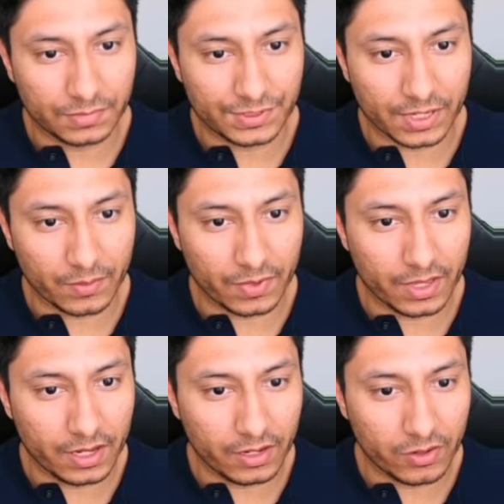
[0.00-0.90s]
Same
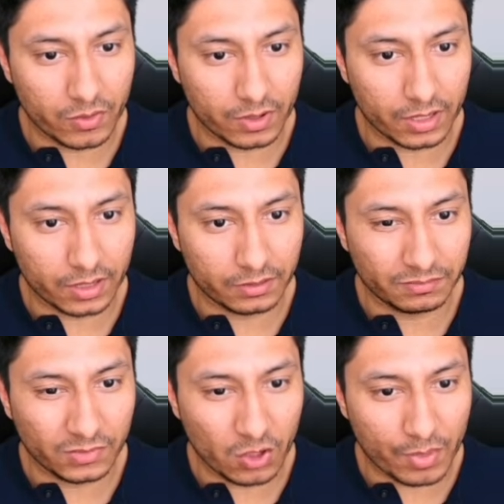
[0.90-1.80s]
thing,
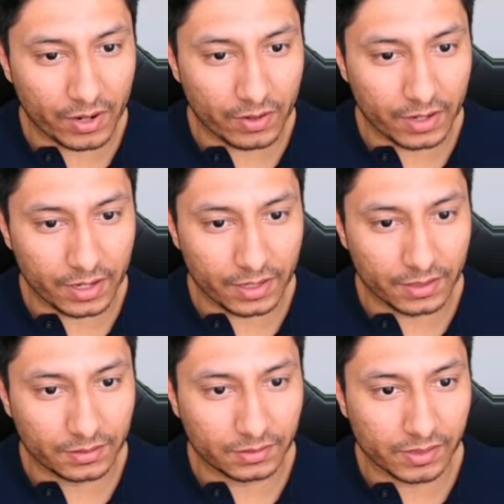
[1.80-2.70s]
no low
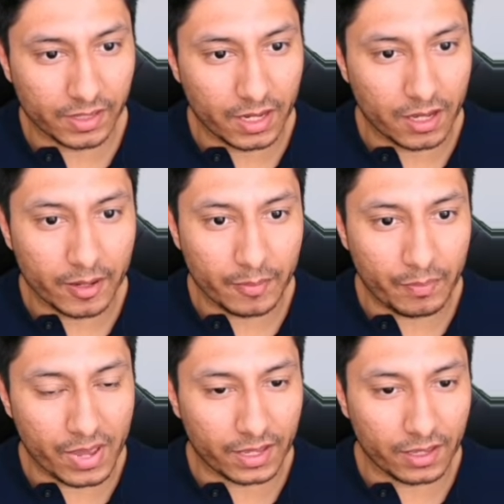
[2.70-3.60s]
priority.
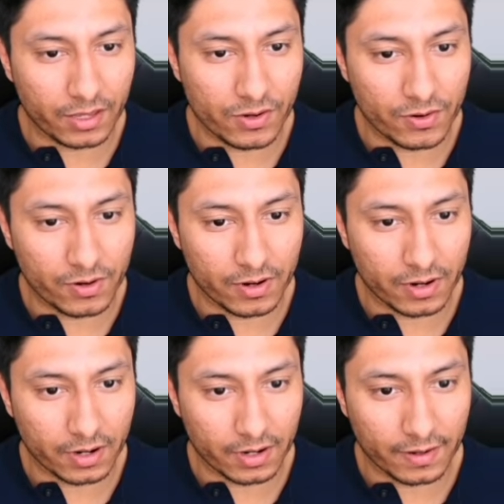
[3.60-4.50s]
Pick
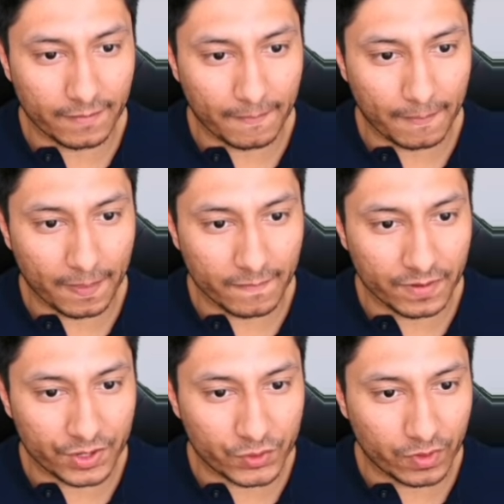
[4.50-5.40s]
your
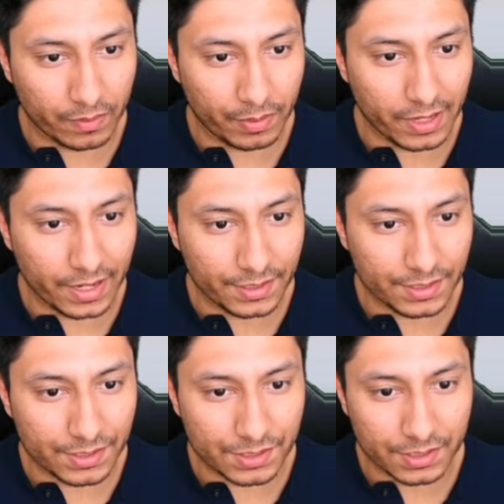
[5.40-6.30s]
virtual
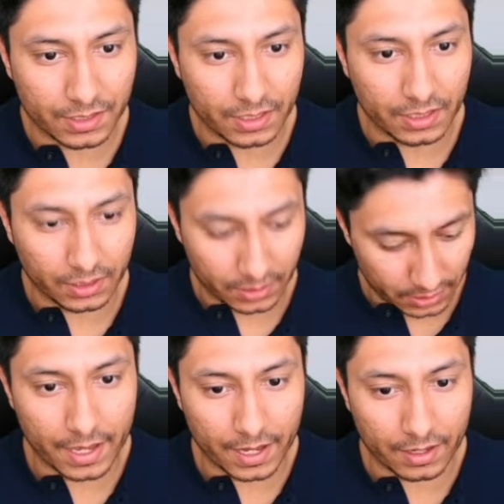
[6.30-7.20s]
appliance,
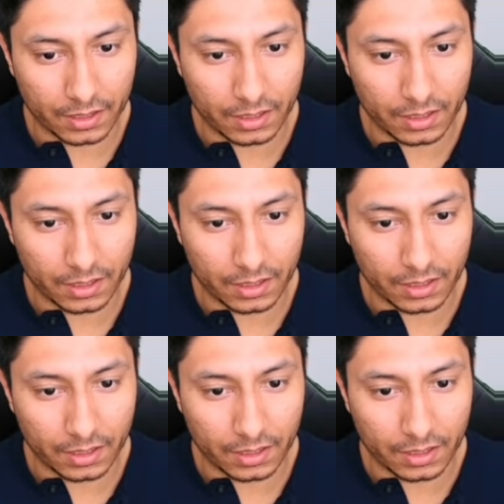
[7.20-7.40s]
hit